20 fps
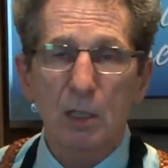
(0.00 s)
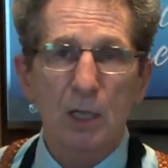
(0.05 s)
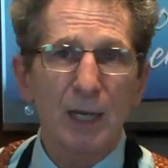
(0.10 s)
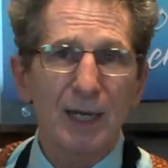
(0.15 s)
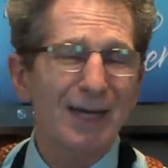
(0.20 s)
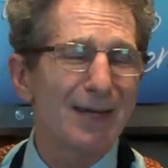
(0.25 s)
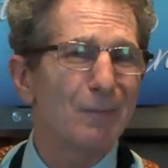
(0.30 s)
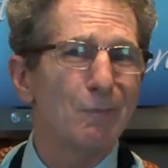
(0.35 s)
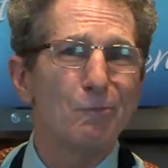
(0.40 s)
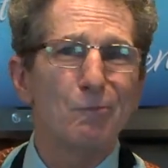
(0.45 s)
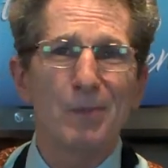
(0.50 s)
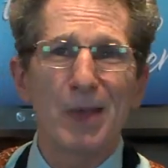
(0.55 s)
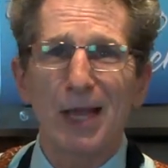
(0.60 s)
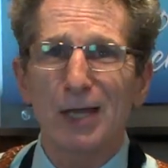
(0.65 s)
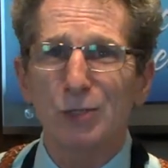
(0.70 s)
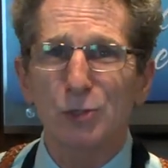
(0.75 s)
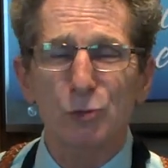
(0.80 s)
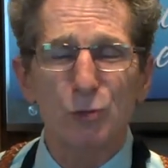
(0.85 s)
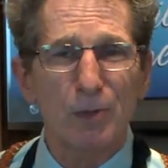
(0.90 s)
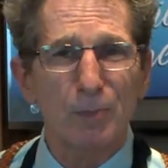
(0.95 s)
I didn't
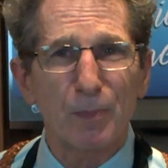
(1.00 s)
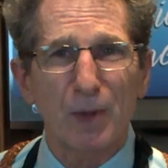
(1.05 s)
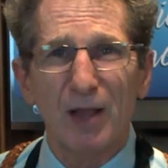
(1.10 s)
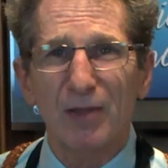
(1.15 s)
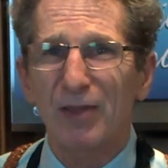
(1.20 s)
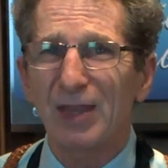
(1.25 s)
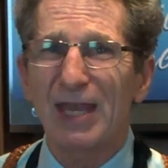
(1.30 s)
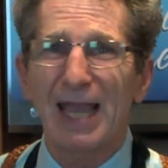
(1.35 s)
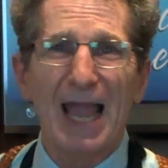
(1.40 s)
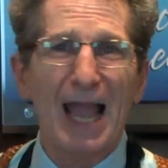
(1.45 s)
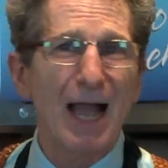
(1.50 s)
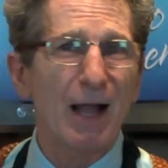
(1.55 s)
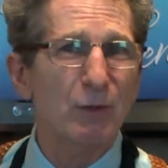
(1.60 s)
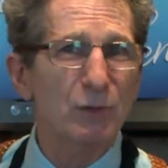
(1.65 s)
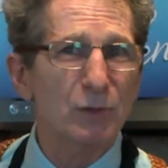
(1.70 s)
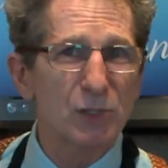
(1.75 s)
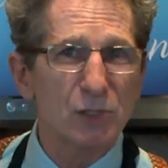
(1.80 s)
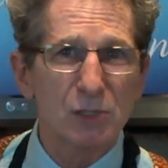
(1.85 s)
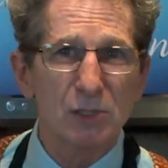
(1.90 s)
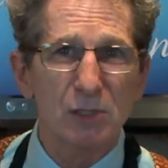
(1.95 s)
measure it by the
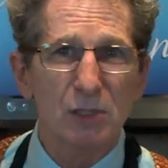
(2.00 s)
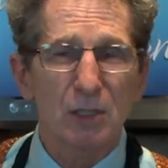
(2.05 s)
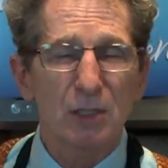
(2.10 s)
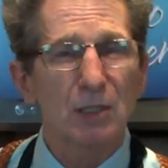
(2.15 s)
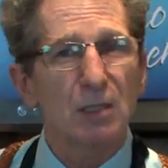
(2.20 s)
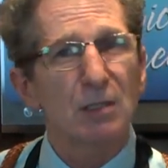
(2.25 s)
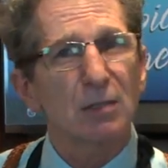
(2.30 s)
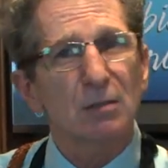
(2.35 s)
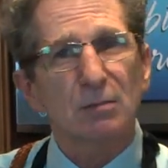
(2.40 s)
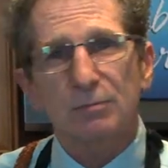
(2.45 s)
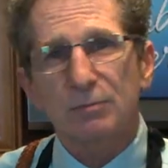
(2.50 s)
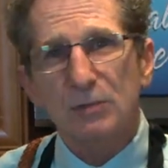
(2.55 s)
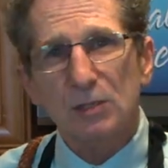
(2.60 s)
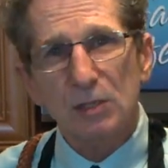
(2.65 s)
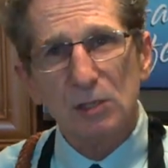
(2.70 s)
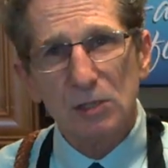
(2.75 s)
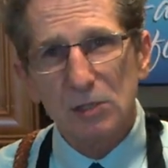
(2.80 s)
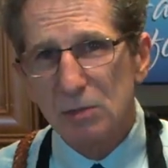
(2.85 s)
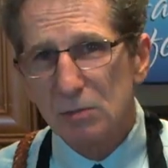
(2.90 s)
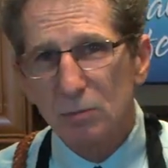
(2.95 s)
ounce,
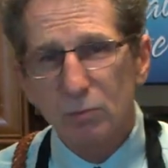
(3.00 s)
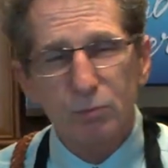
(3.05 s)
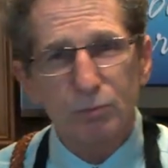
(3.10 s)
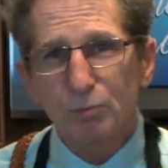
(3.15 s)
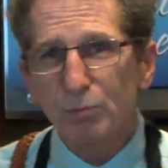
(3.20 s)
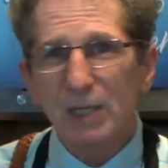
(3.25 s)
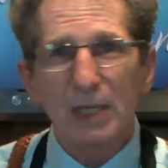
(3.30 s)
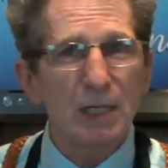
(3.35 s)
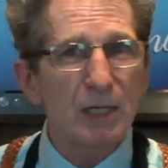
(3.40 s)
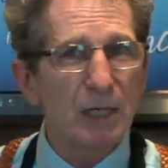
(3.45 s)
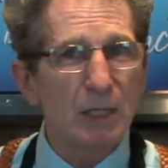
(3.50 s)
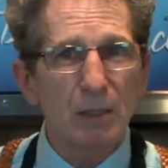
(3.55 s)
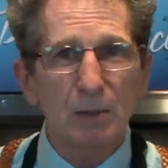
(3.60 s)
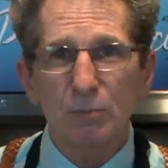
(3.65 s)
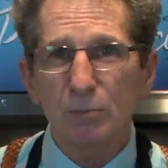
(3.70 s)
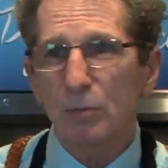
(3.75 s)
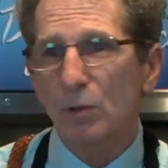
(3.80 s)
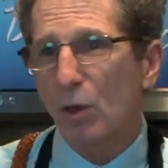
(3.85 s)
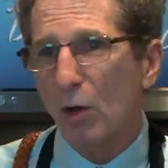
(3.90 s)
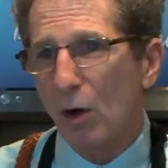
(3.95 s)
just
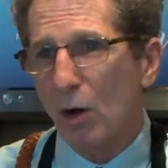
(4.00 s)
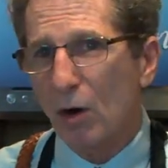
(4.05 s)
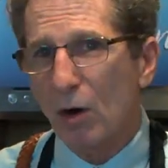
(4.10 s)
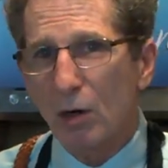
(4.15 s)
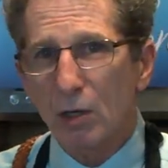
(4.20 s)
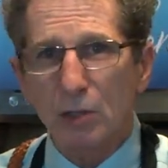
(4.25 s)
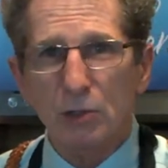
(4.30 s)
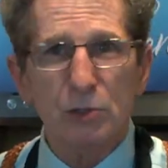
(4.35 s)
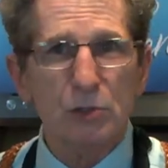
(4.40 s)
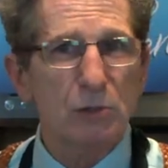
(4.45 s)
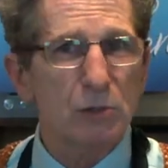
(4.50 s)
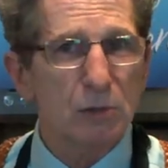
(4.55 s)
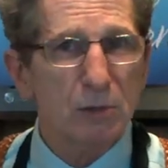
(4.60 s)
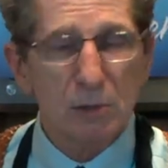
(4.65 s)
medium, large.